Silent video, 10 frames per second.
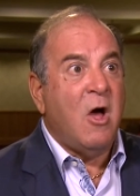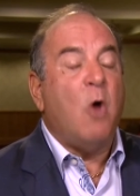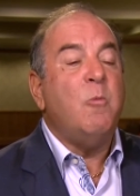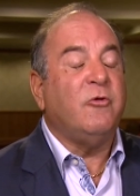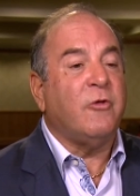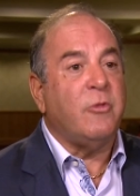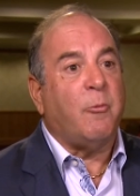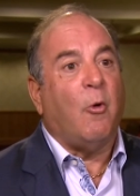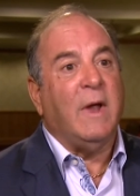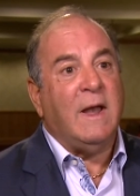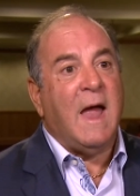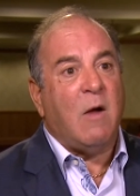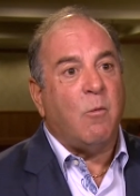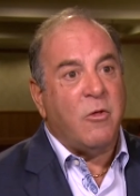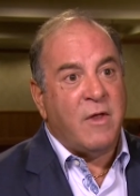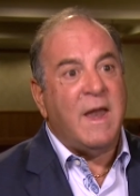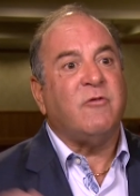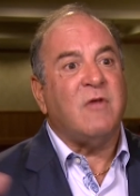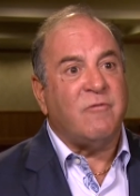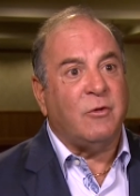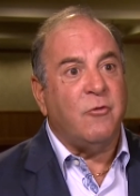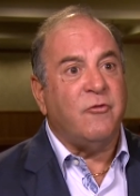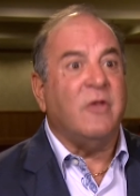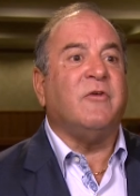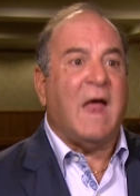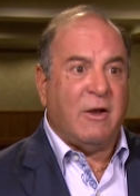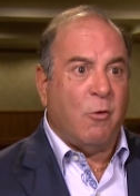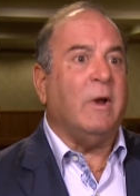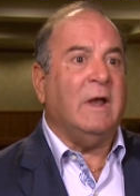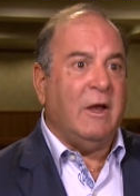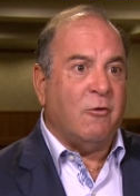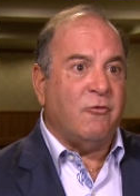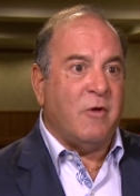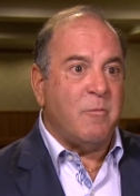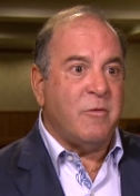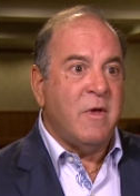almost to the point now where the next evolution is category leadership.